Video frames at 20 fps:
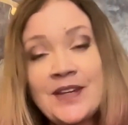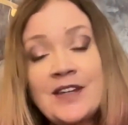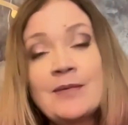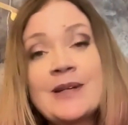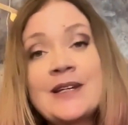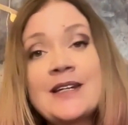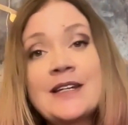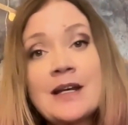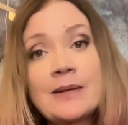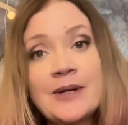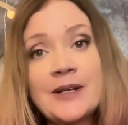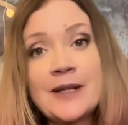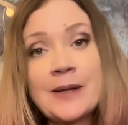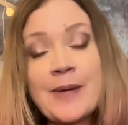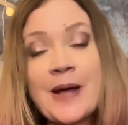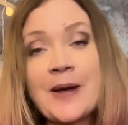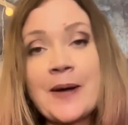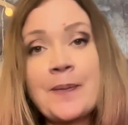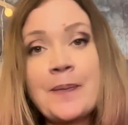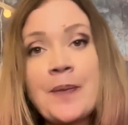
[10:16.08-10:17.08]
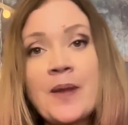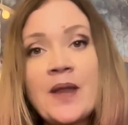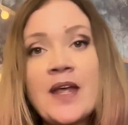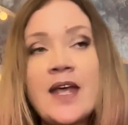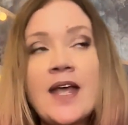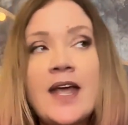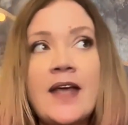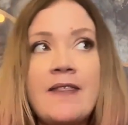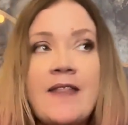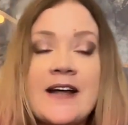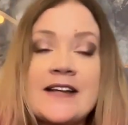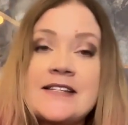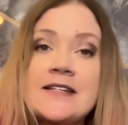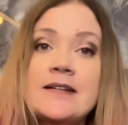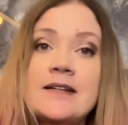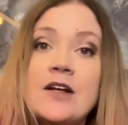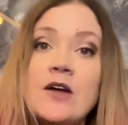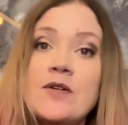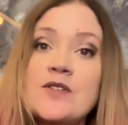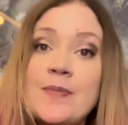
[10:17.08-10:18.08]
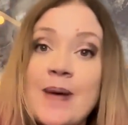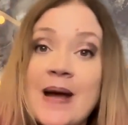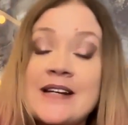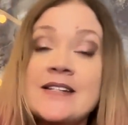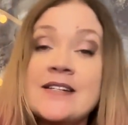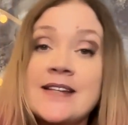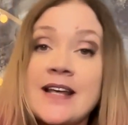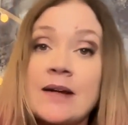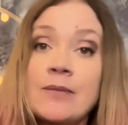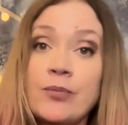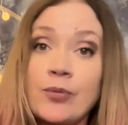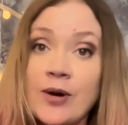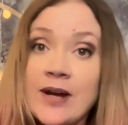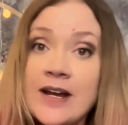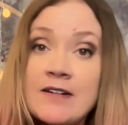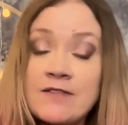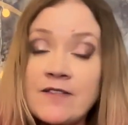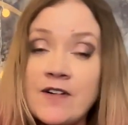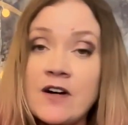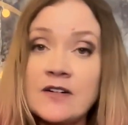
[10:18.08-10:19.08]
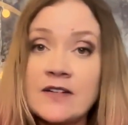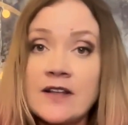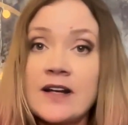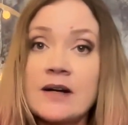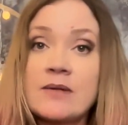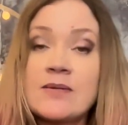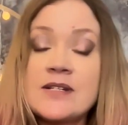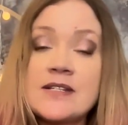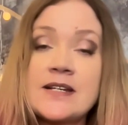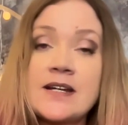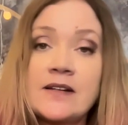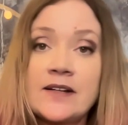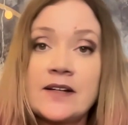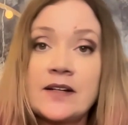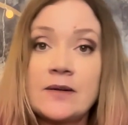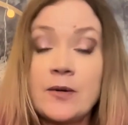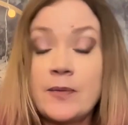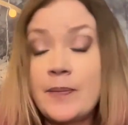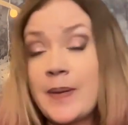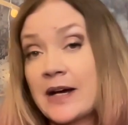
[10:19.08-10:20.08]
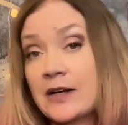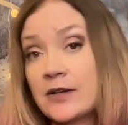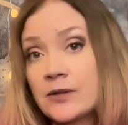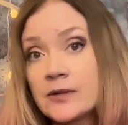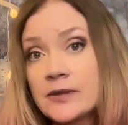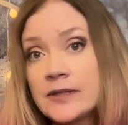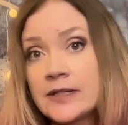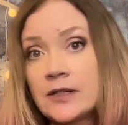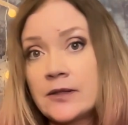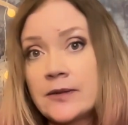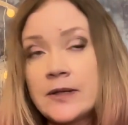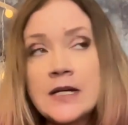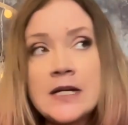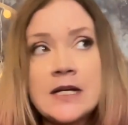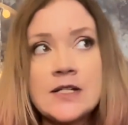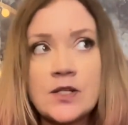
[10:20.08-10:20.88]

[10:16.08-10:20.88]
You've been numbing them out. That goes back to that brain fog that I was telling you about earlier.